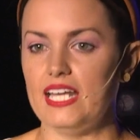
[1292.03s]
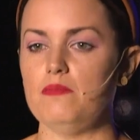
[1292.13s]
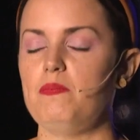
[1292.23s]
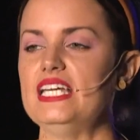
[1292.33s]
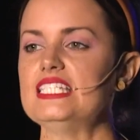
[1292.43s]

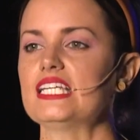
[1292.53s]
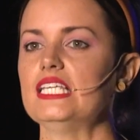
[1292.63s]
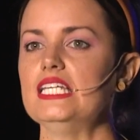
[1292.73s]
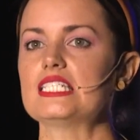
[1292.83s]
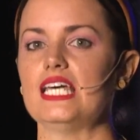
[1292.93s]
And it
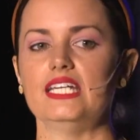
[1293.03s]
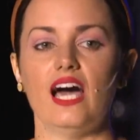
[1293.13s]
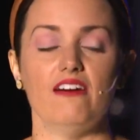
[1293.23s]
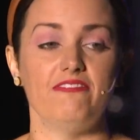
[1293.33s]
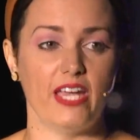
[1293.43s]
basically is
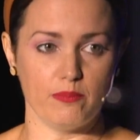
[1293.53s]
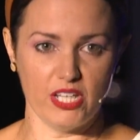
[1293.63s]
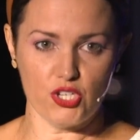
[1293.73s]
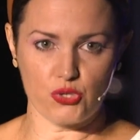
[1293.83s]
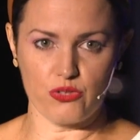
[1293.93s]
like a
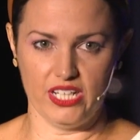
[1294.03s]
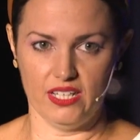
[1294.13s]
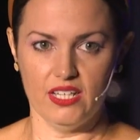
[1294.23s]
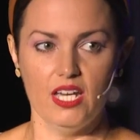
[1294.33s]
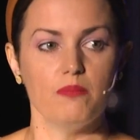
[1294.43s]
family
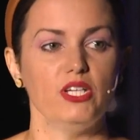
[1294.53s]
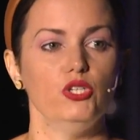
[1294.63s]
tree,